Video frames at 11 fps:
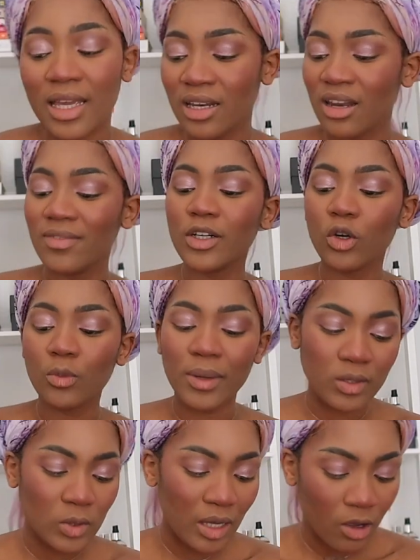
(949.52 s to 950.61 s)
I can never go
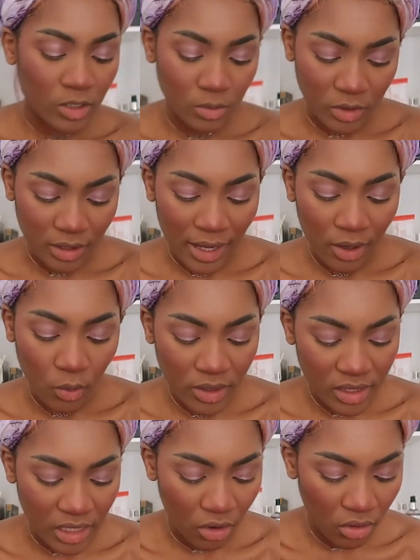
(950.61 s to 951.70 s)
back to cow's milk. I
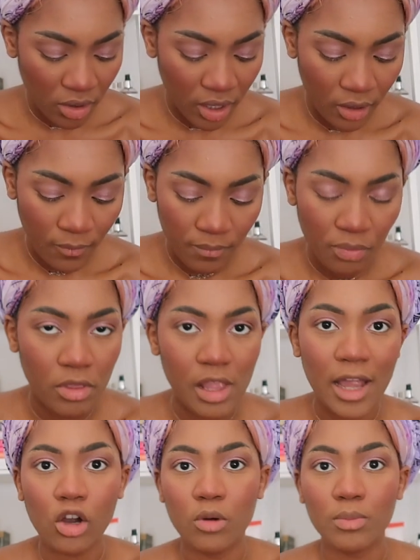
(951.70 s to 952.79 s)
quit dairy
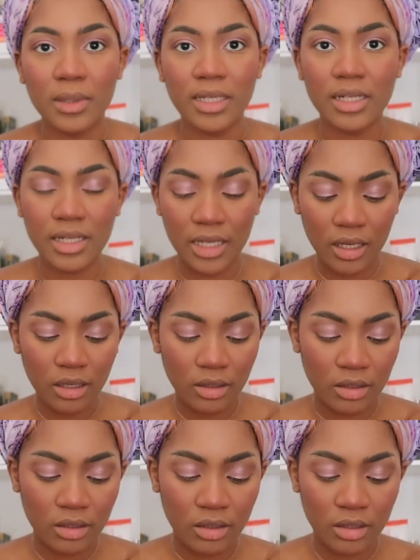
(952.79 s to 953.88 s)
like completely,
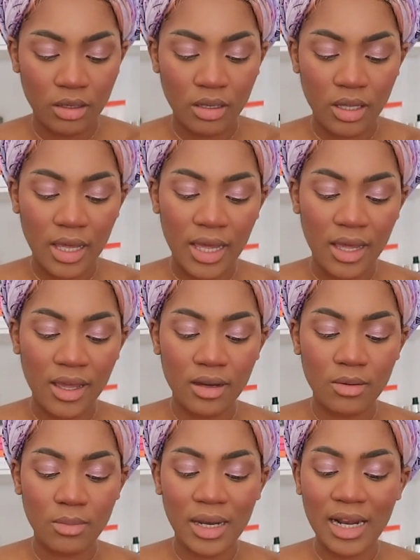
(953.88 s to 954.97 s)

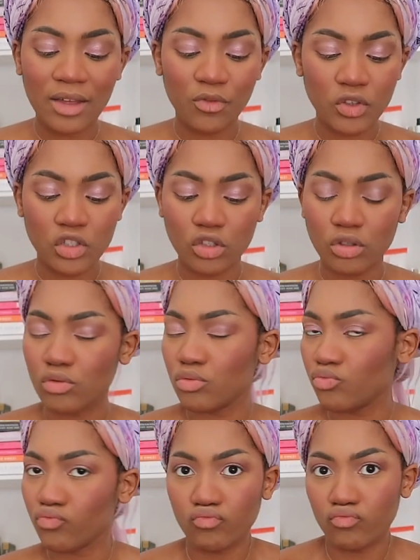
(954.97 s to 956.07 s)
and my life is just
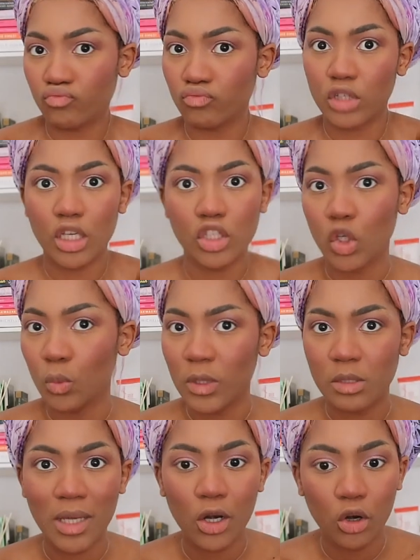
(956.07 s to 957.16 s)
so
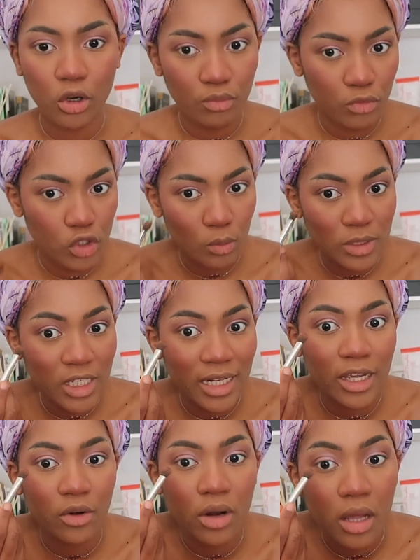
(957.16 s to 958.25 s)
much better, so much
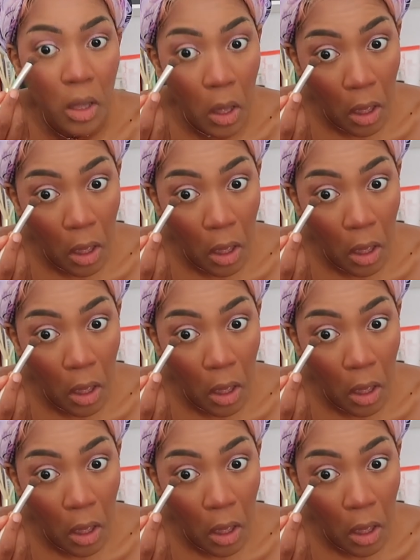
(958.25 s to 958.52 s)
clearer.